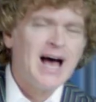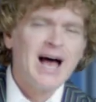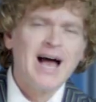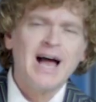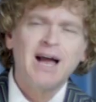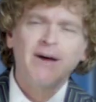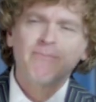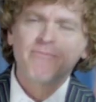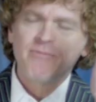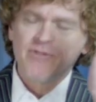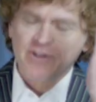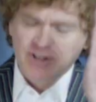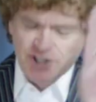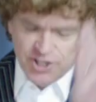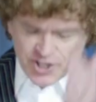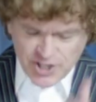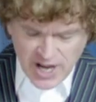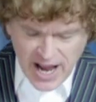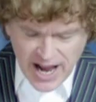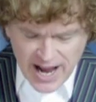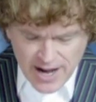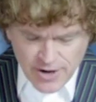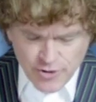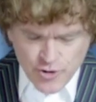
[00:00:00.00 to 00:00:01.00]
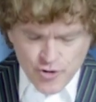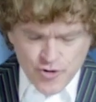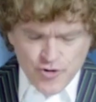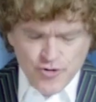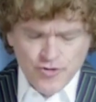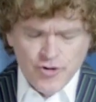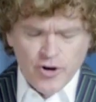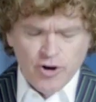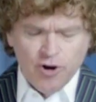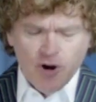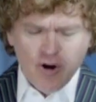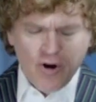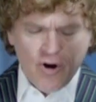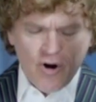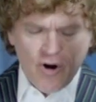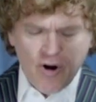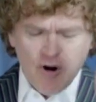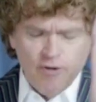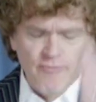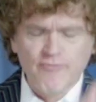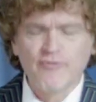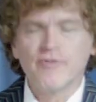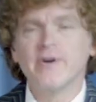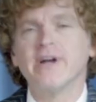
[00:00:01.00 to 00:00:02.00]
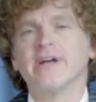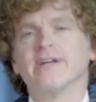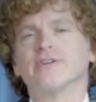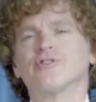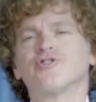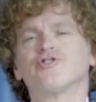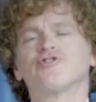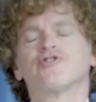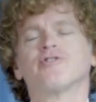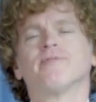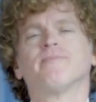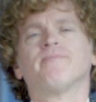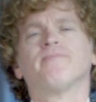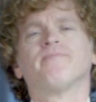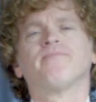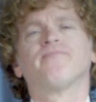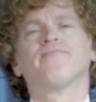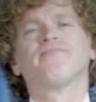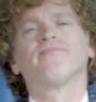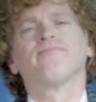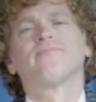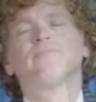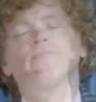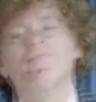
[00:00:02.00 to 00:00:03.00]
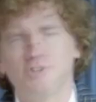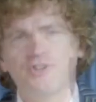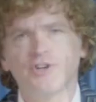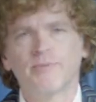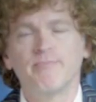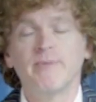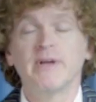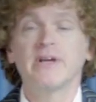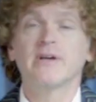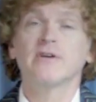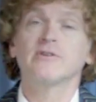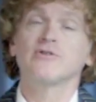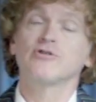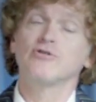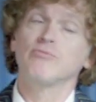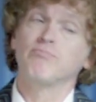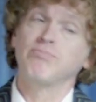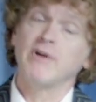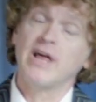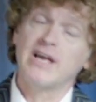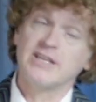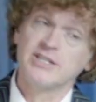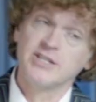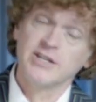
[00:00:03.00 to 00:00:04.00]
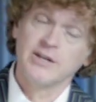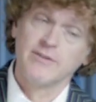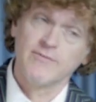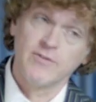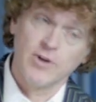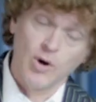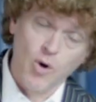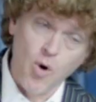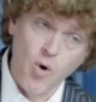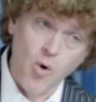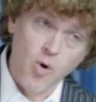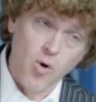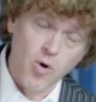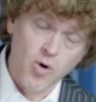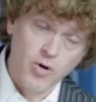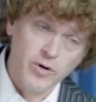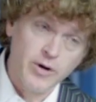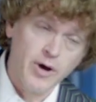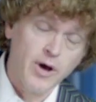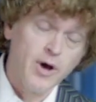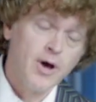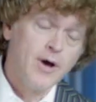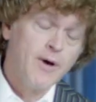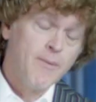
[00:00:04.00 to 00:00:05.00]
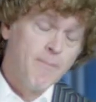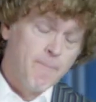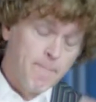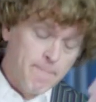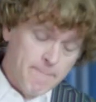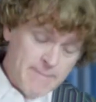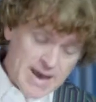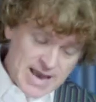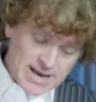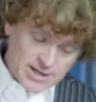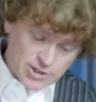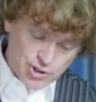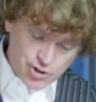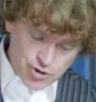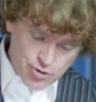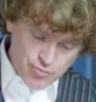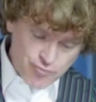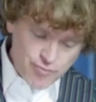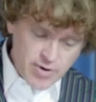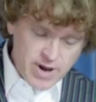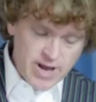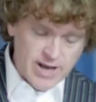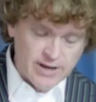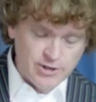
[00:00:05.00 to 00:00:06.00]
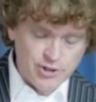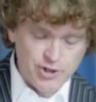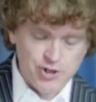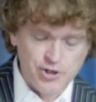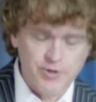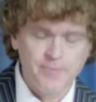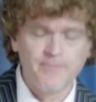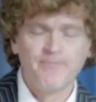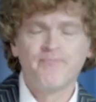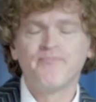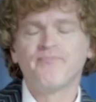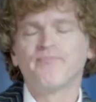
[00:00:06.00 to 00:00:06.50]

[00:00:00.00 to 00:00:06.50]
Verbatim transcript: I'm the standard of rich because the blessing of the Lord makes you rich